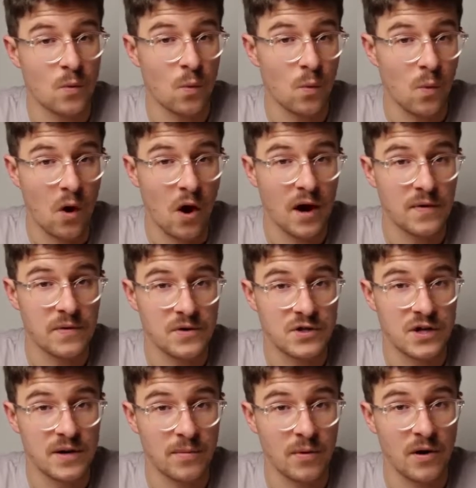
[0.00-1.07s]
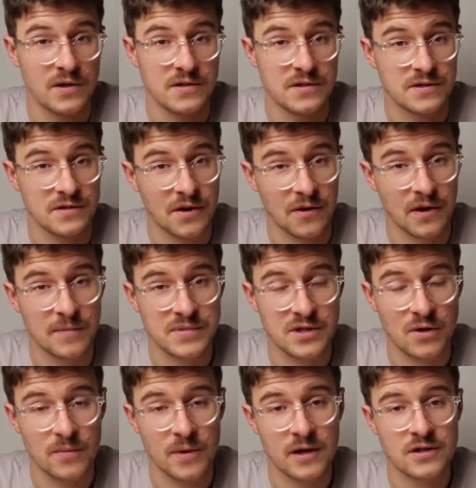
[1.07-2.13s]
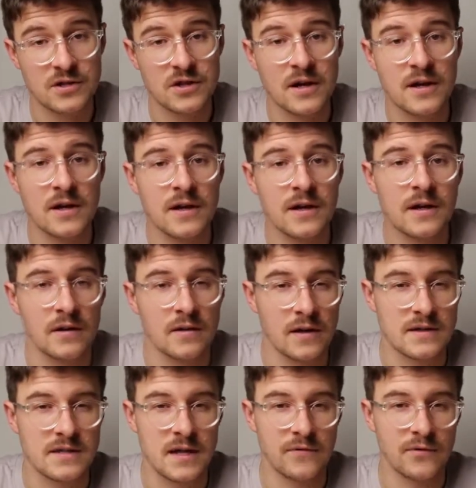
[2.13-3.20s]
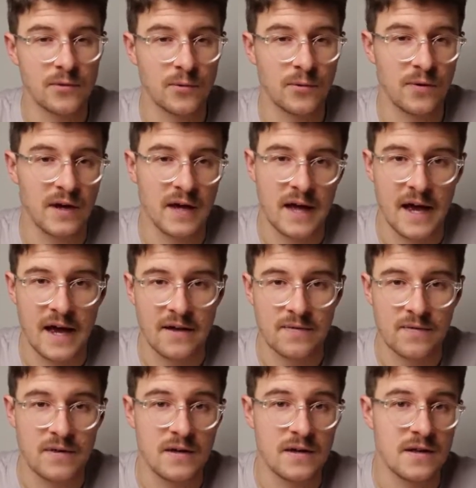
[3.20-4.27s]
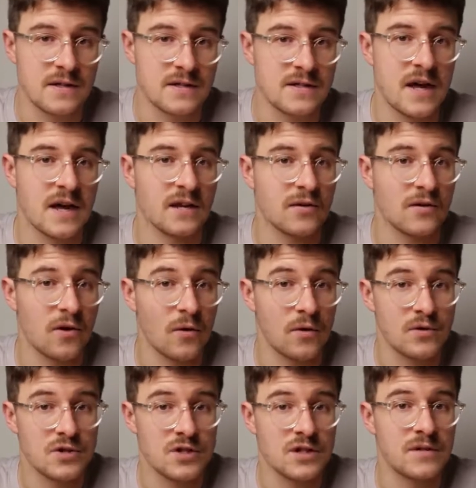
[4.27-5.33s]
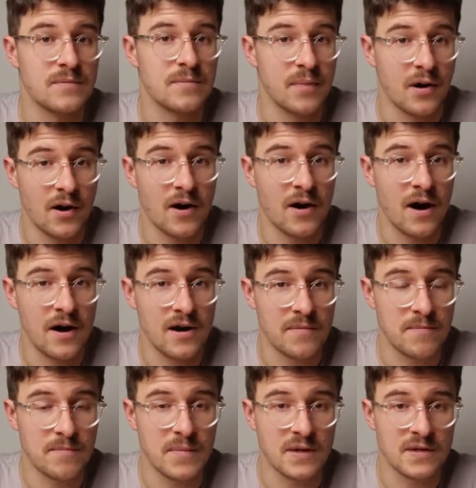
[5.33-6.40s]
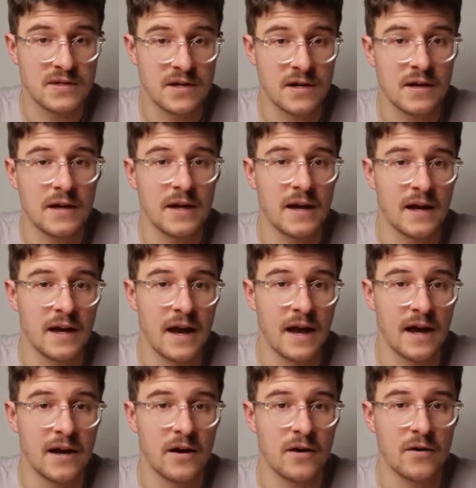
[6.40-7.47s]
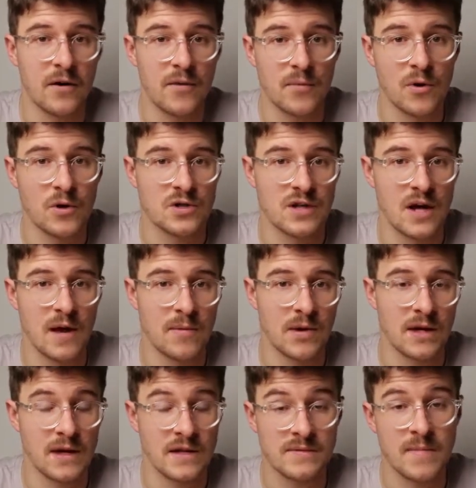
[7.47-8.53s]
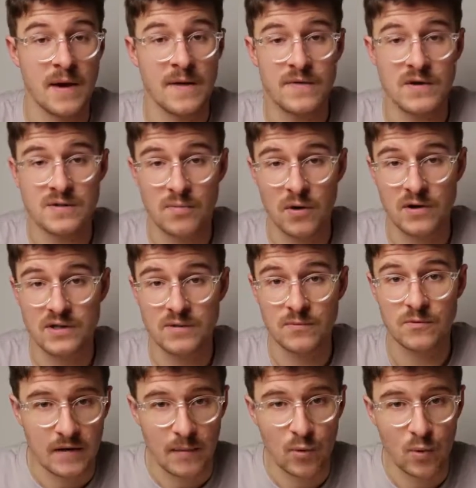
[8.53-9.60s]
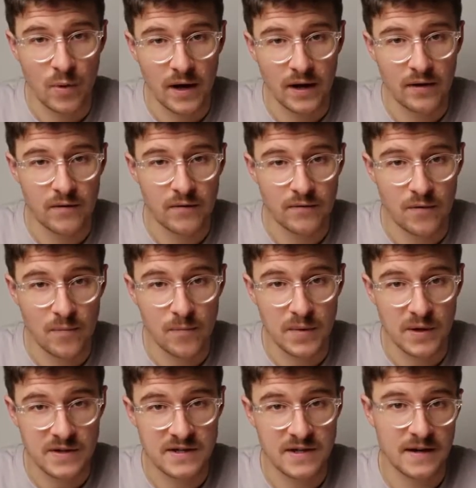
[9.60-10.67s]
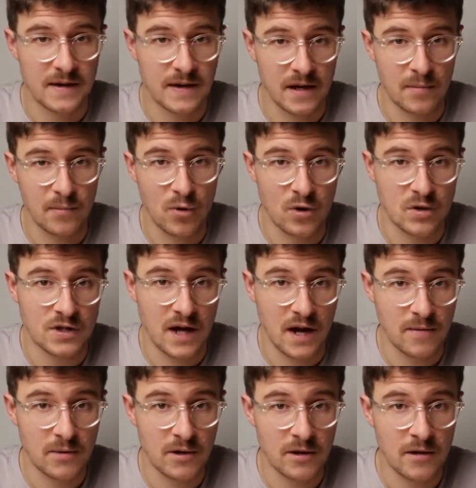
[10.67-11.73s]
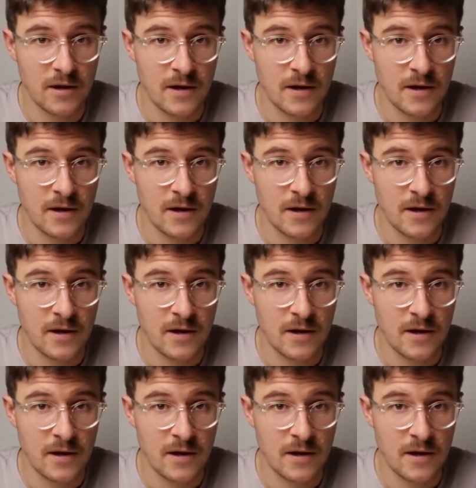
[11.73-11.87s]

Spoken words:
why the share price has gone up so much. Let's have a look at the technology behind Miggster and how Emerge Gaming has made this possible. Number one for Miggster and Emerge Gaming